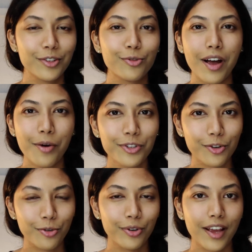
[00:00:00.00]
So how was
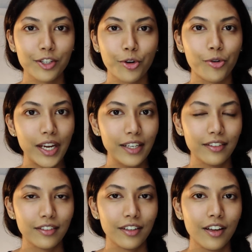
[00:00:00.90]
Codex
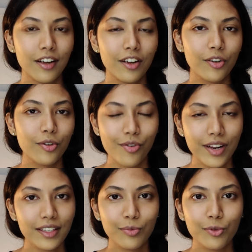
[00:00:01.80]
created?
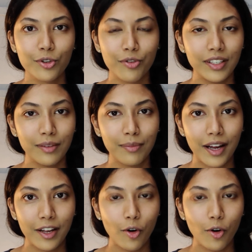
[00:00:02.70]
Codex was created by